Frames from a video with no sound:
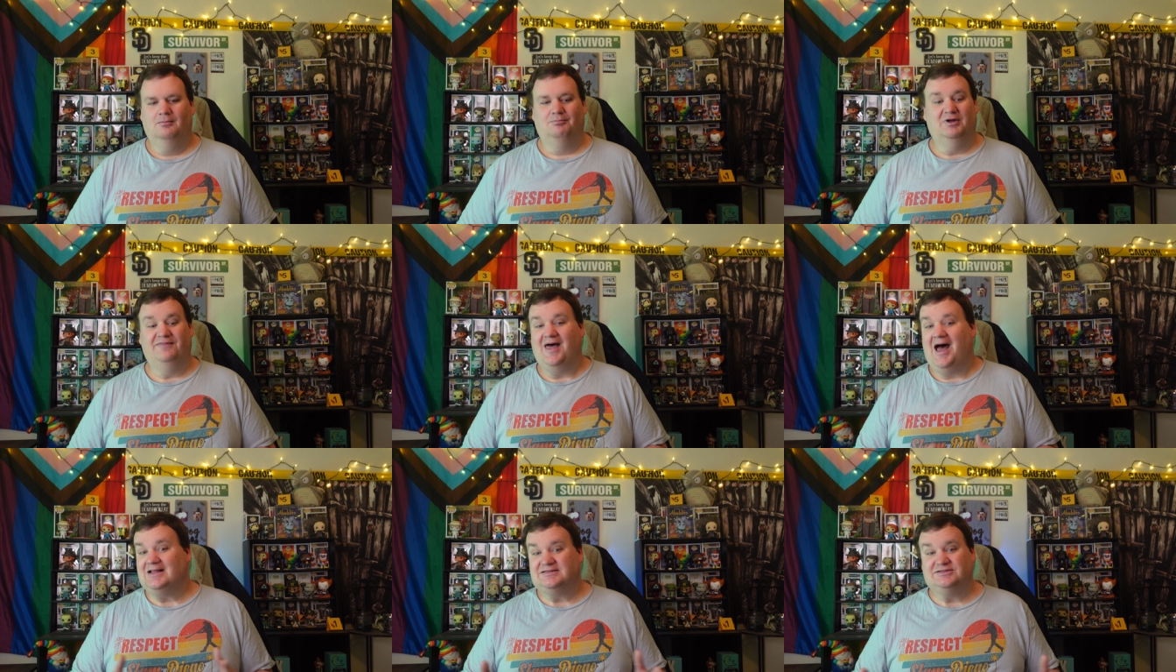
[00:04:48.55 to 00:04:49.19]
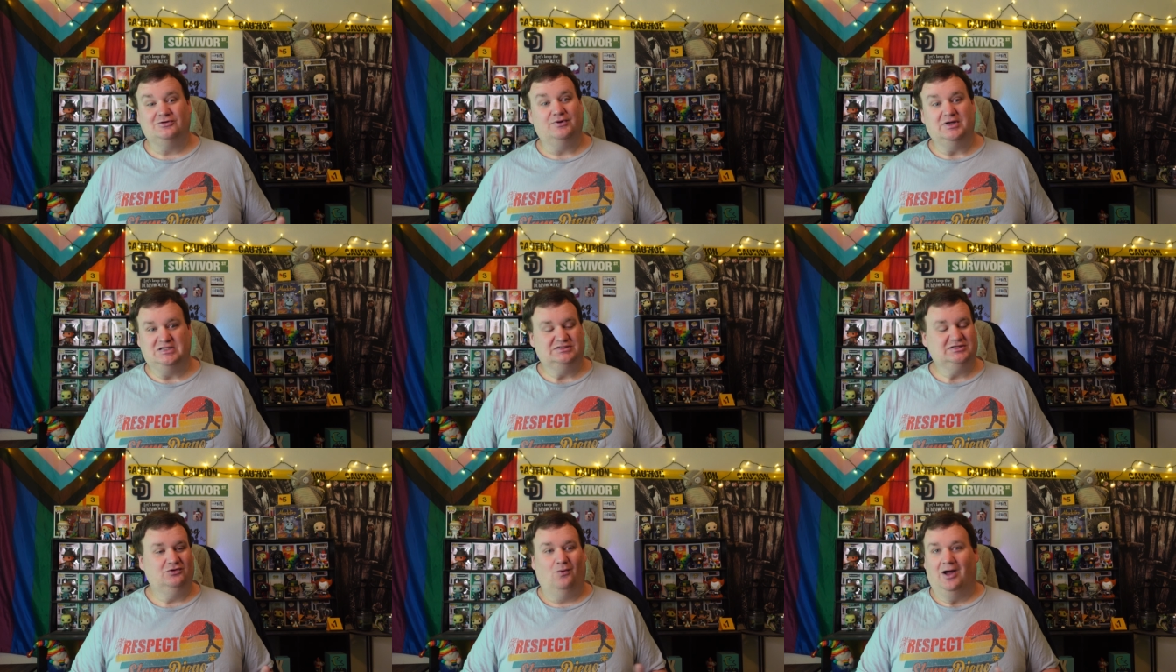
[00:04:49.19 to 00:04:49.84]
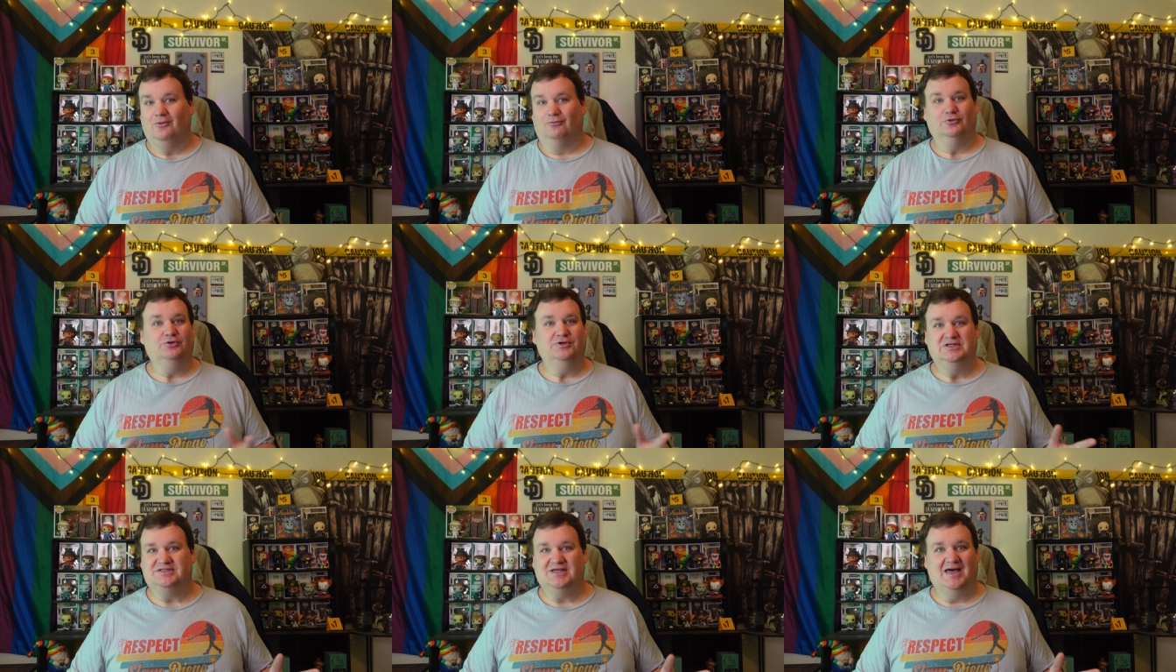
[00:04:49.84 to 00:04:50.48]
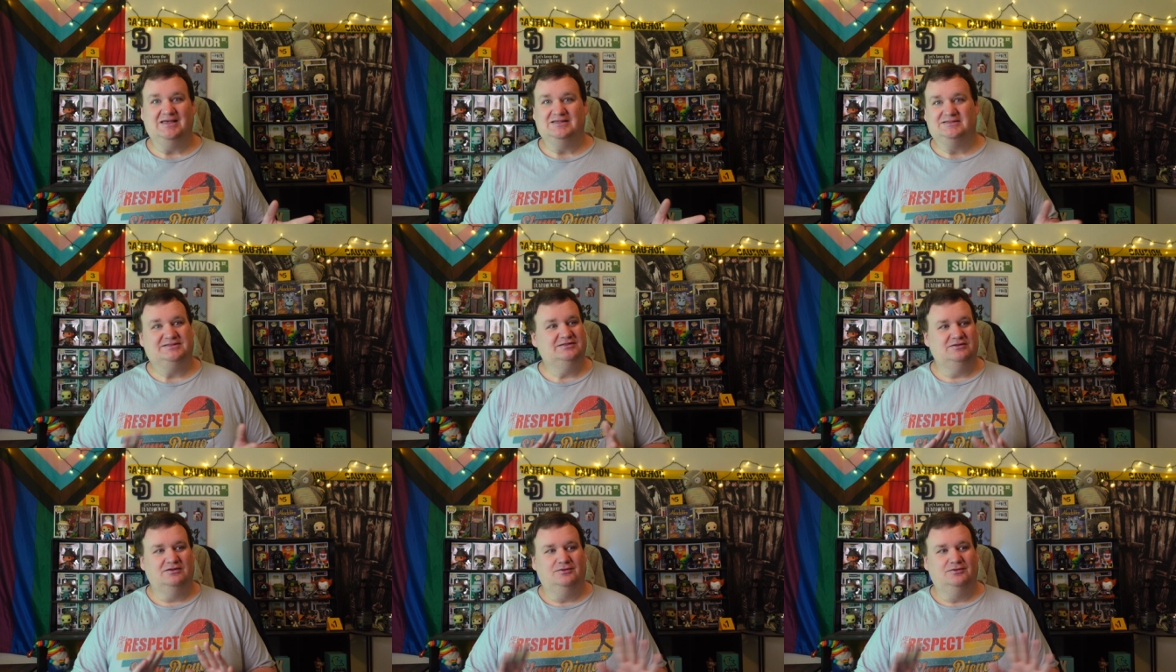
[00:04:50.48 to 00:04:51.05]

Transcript: But that's the reason why Rudy says